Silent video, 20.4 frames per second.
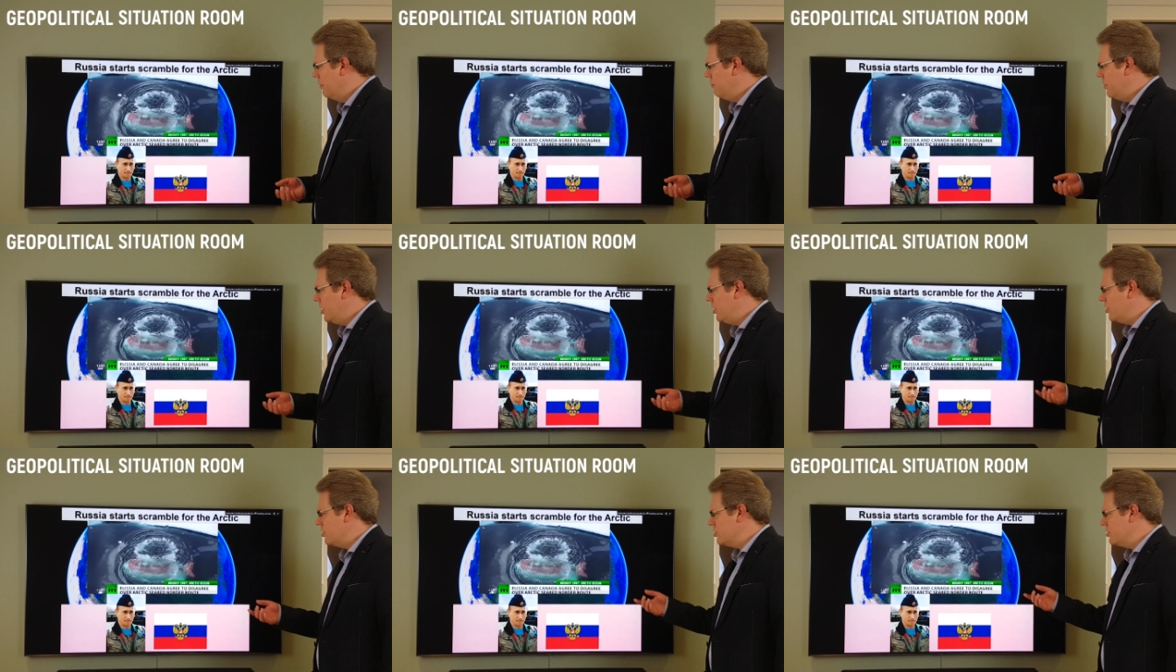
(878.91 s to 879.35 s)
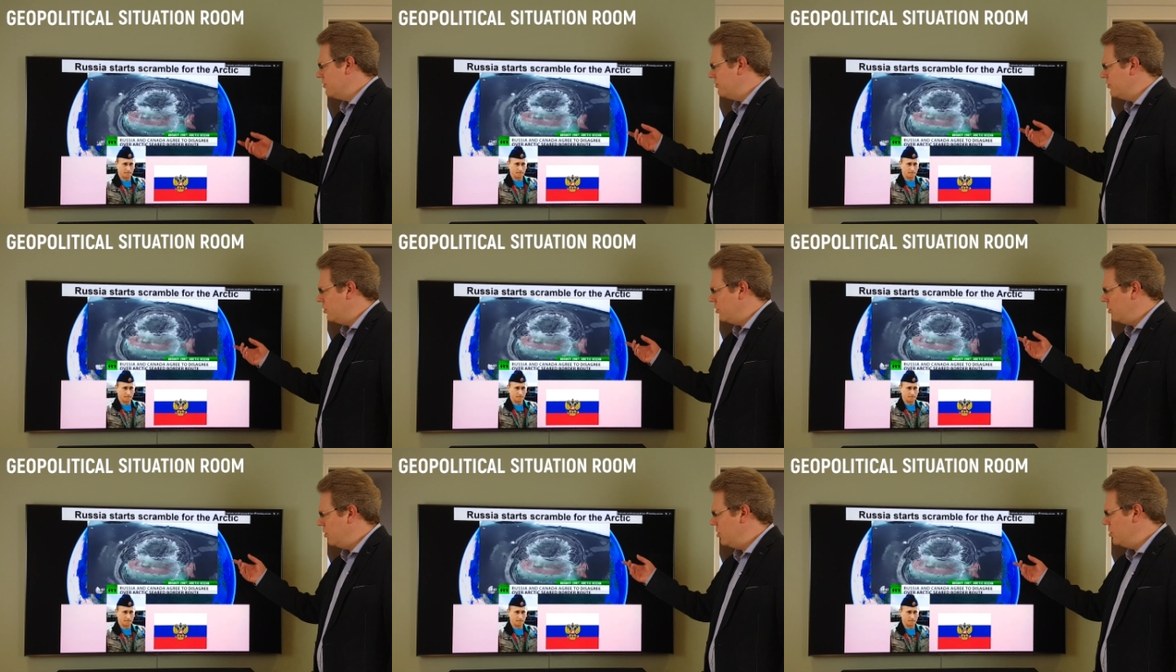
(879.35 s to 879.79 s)
because
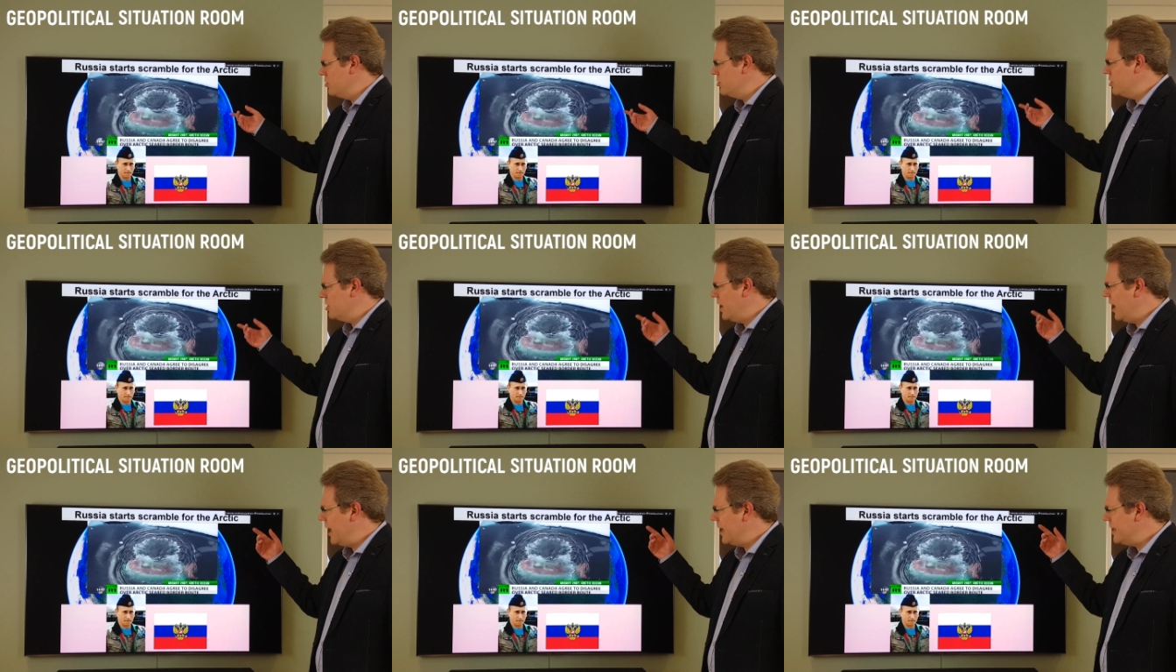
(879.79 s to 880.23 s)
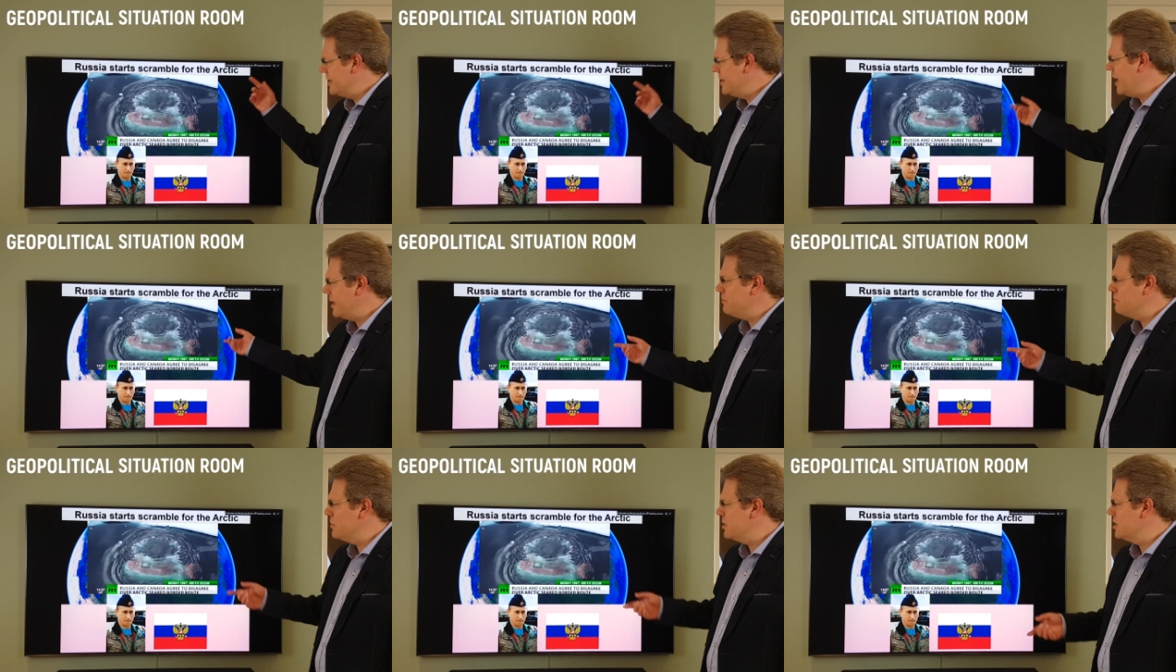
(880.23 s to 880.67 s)
of course at
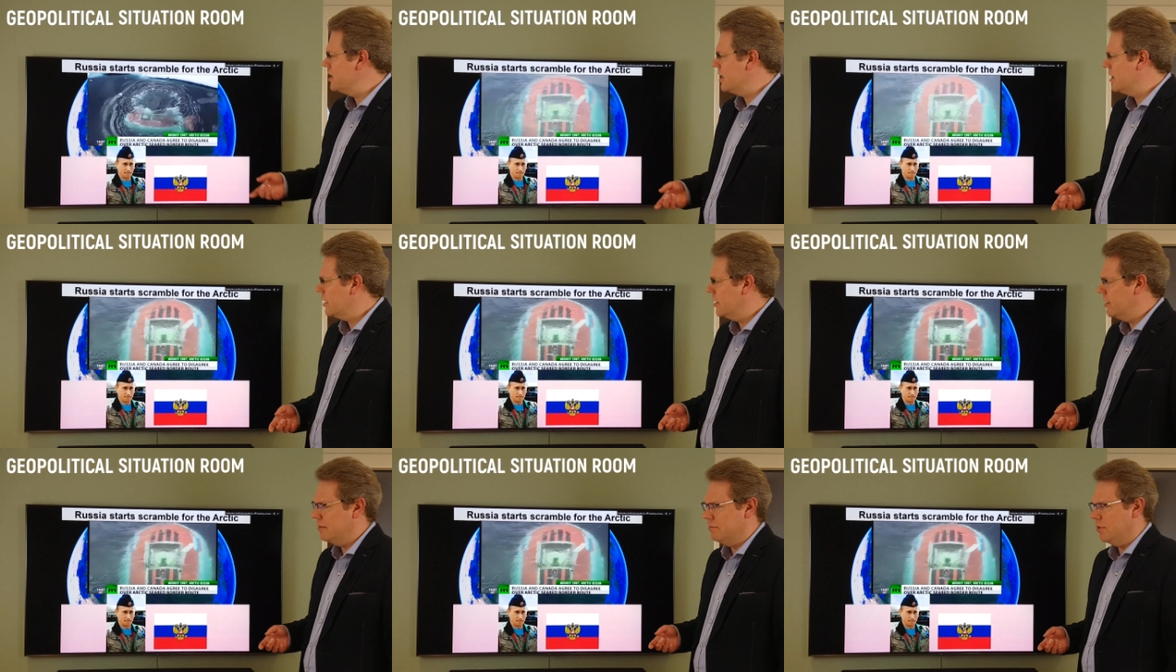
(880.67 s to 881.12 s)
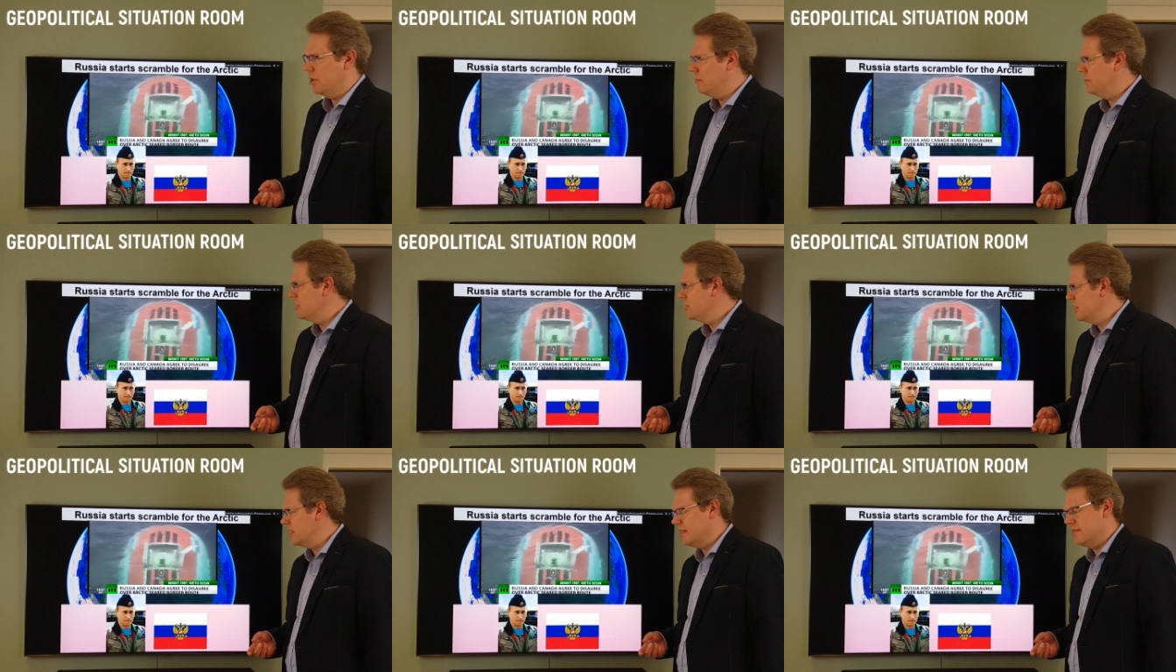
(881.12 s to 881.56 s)
that particular
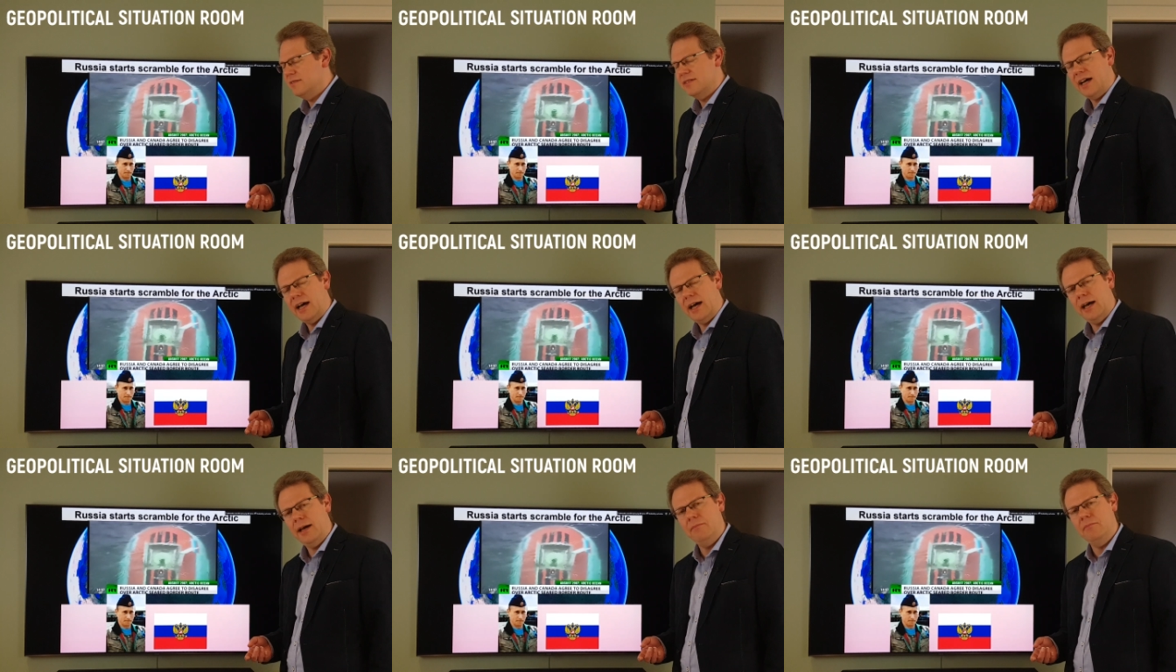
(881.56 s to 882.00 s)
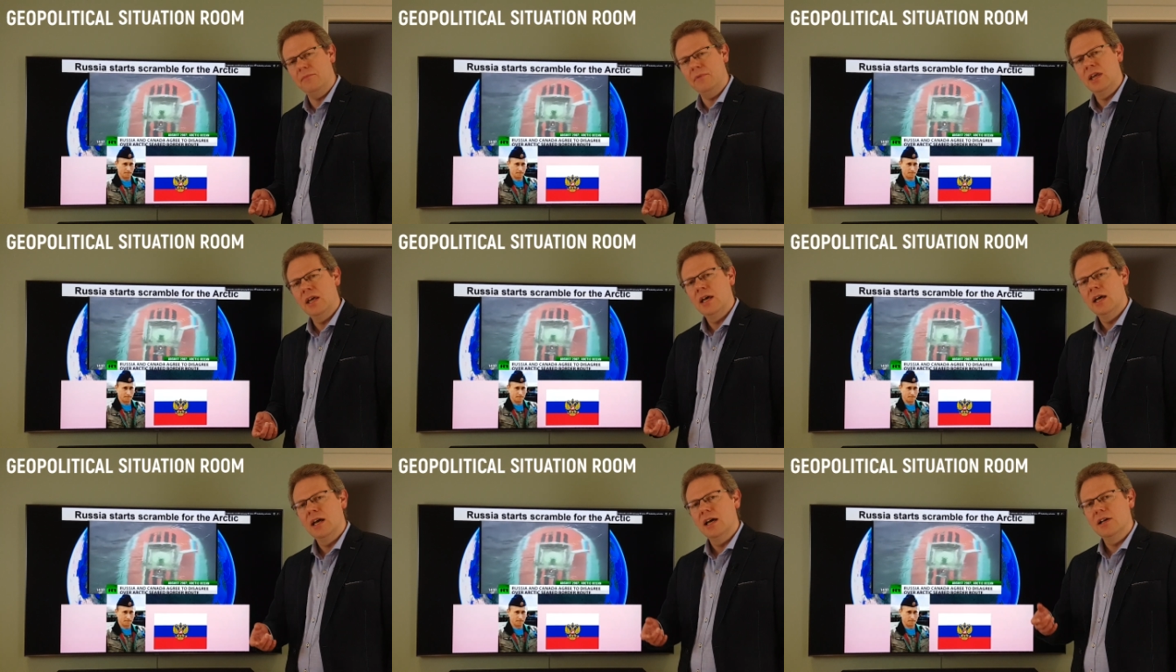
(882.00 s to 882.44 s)
moment in time,
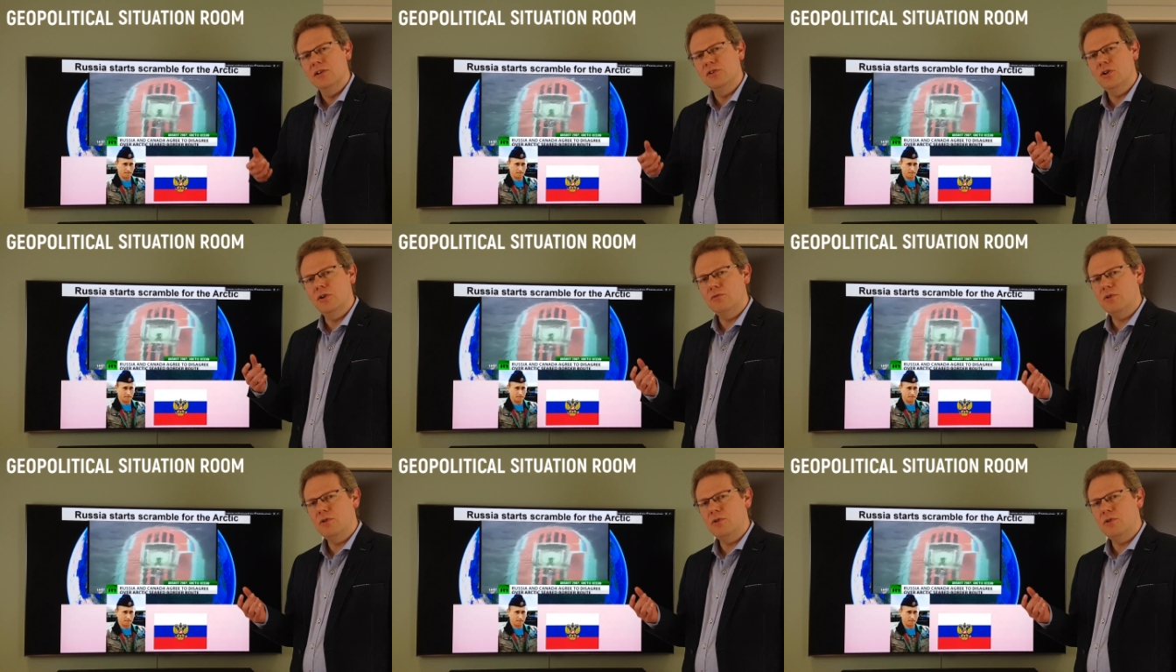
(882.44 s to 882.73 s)
the